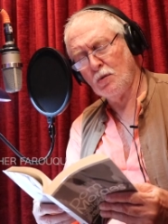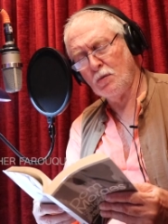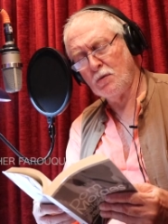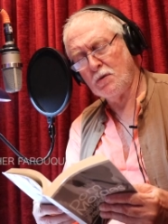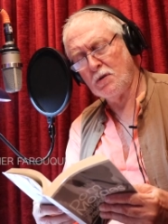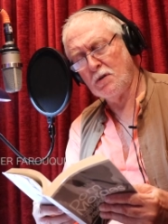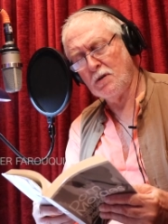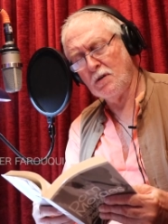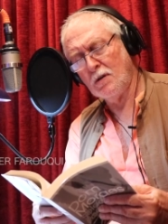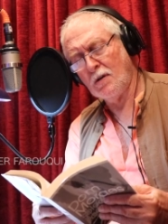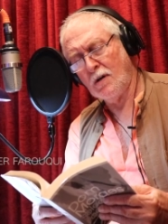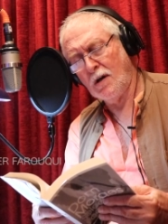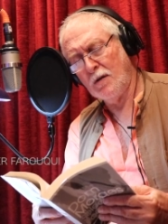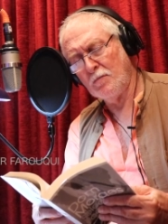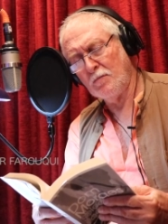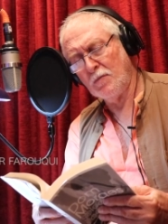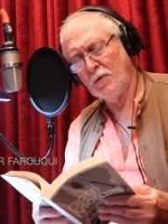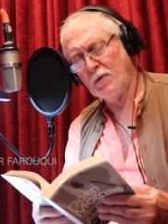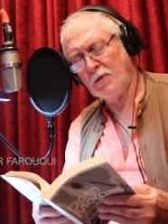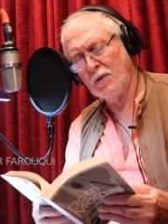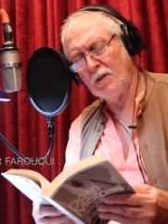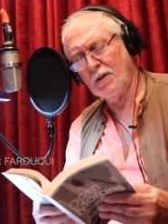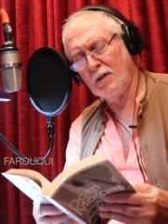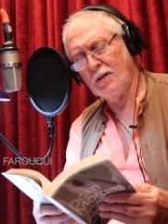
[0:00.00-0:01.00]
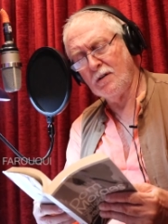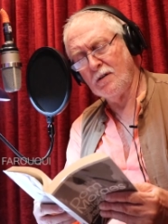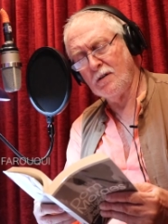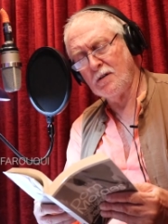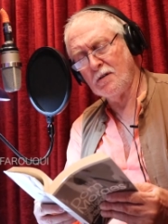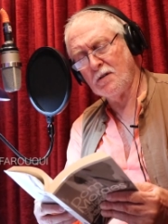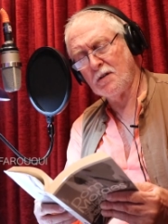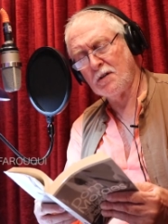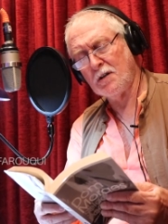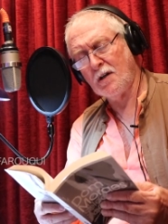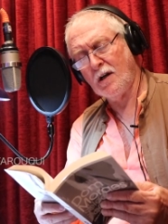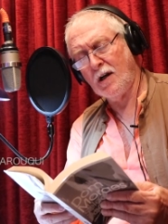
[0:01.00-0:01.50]
Tulsi Ram
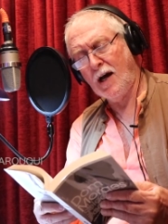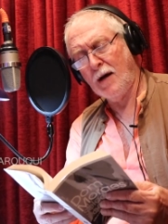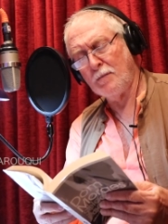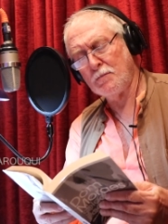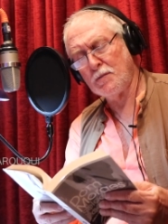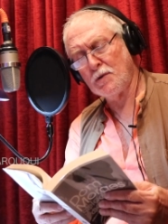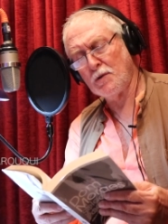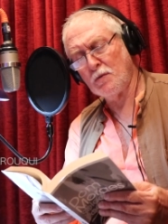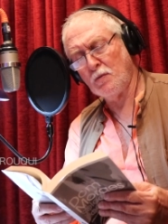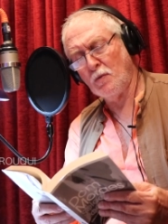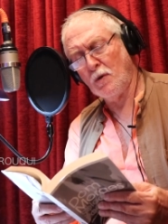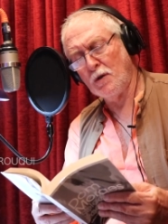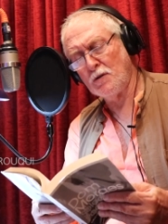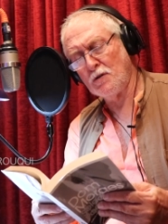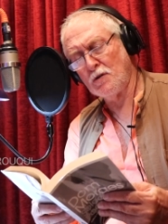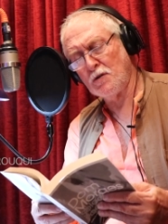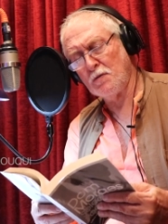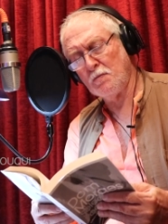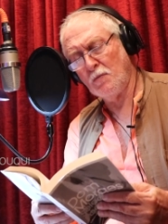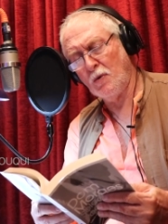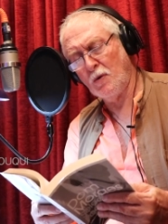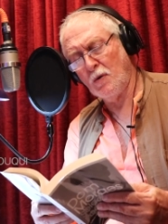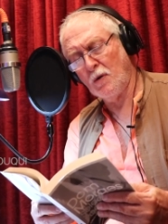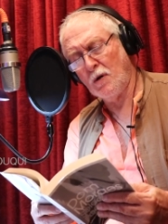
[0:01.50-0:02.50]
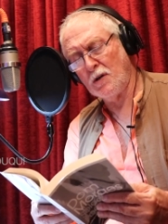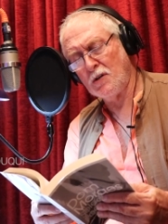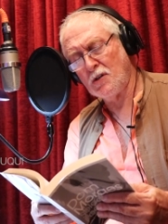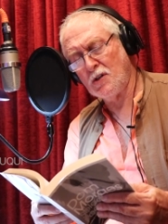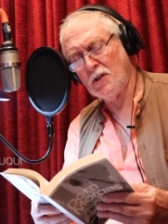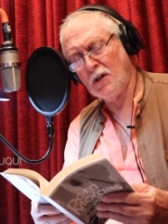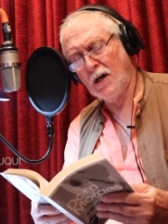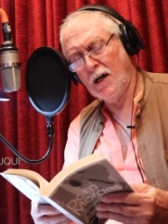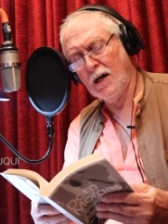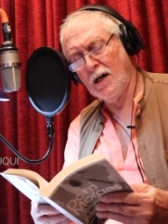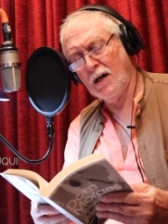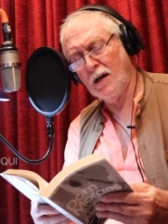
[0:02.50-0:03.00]
giggles, claps once more a
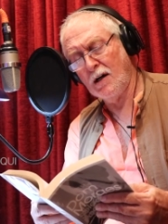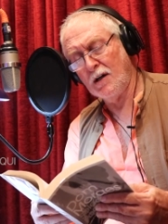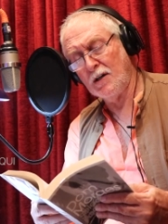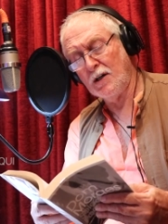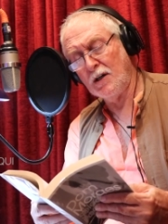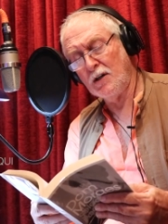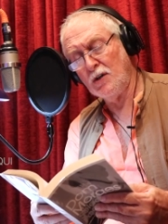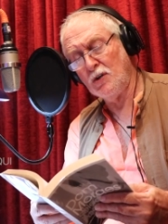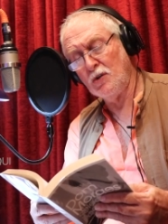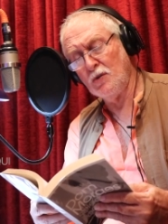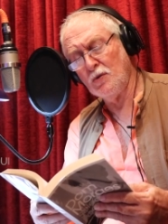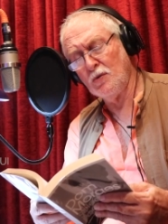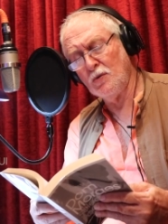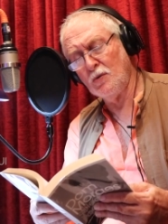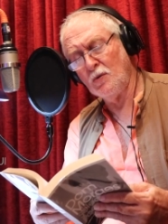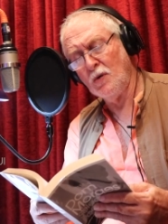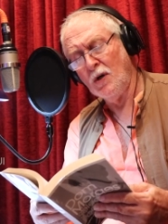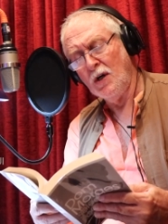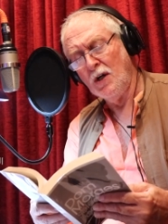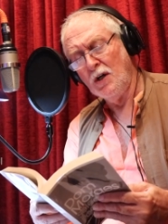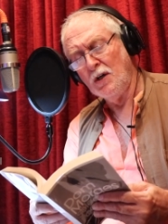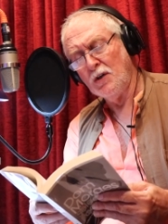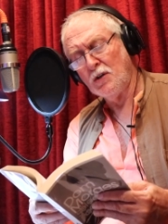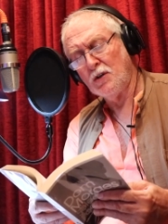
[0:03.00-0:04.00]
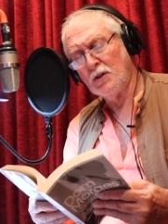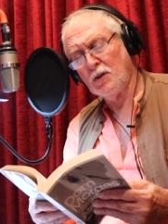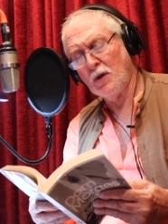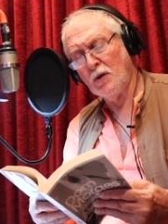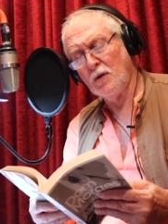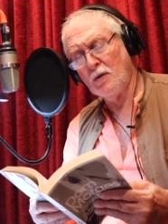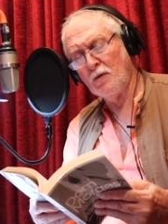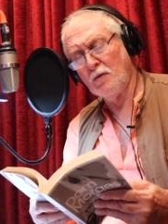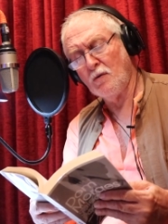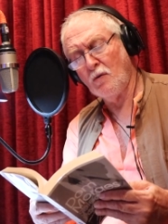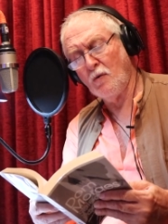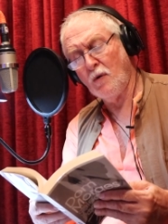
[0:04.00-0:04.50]
child, and you
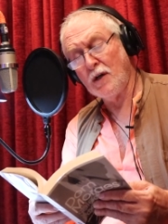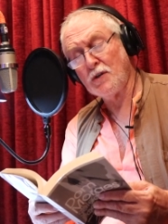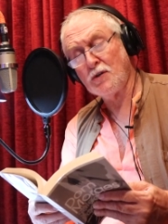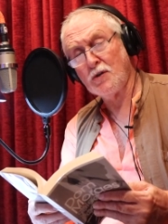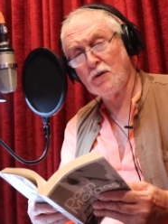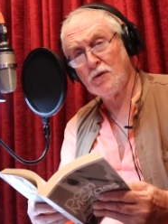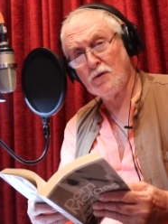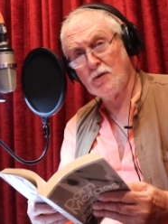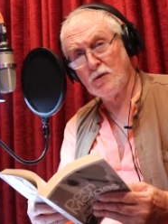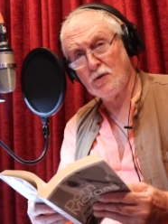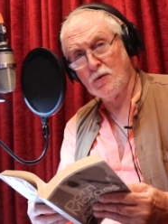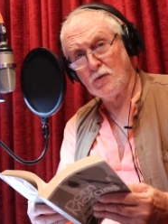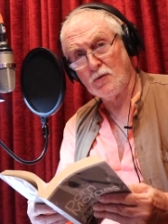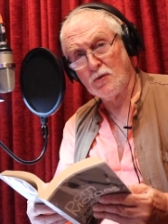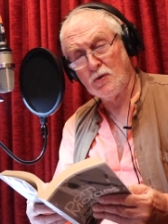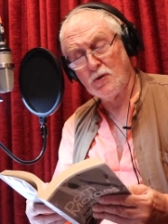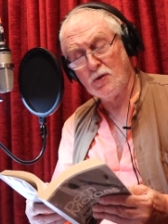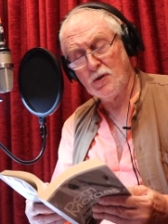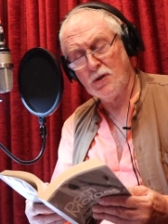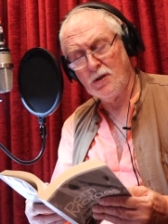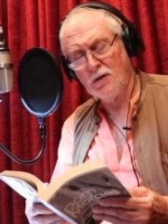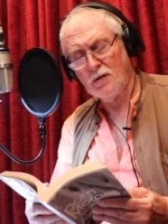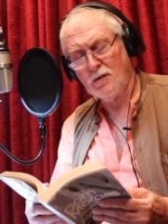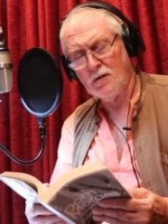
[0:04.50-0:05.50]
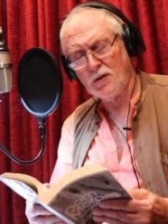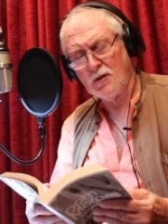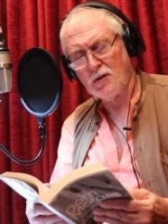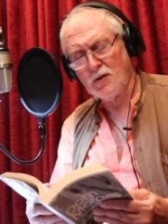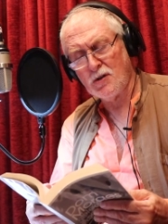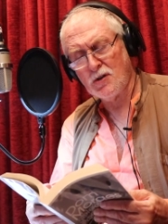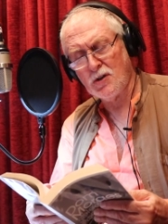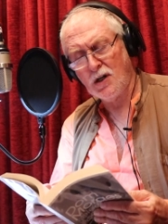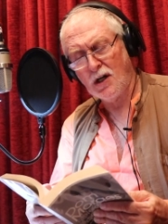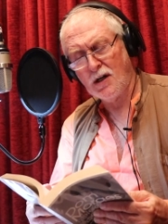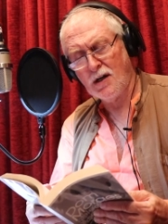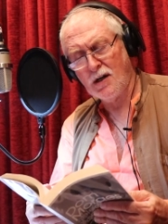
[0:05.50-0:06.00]
turn west to see the
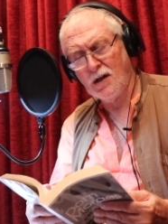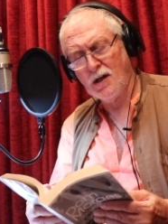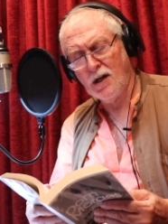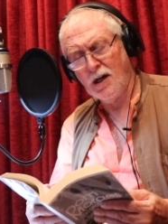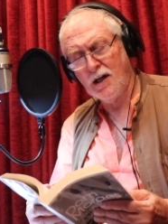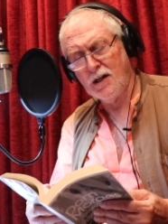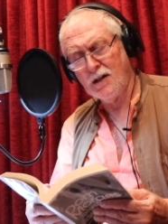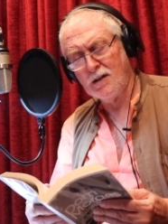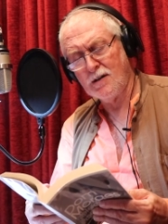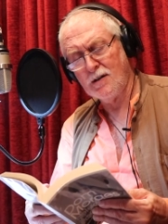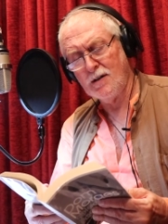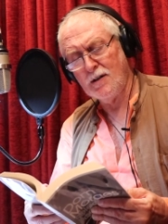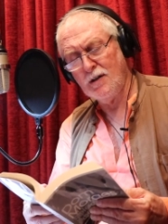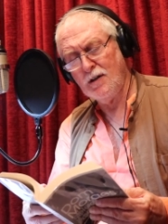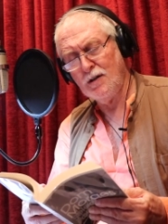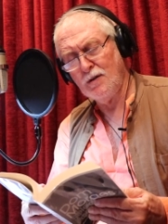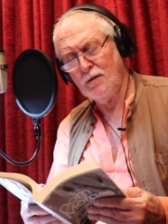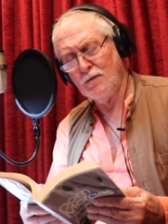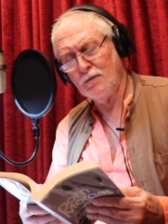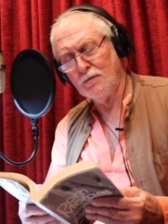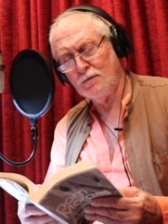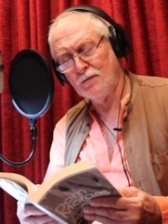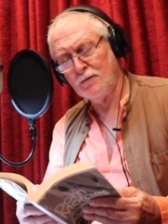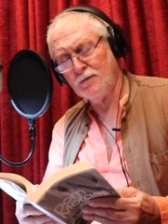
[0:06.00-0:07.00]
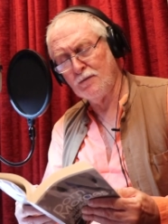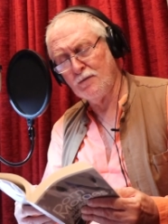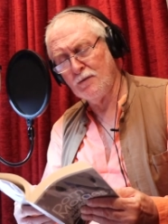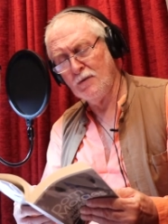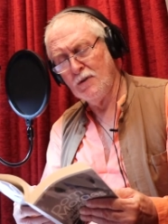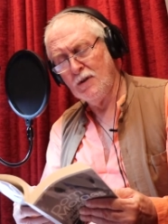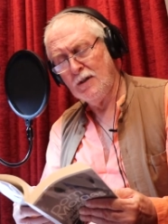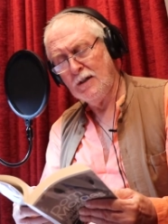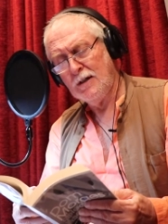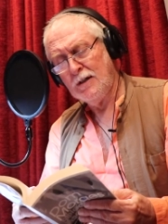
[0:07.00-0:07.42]
sunlight leave.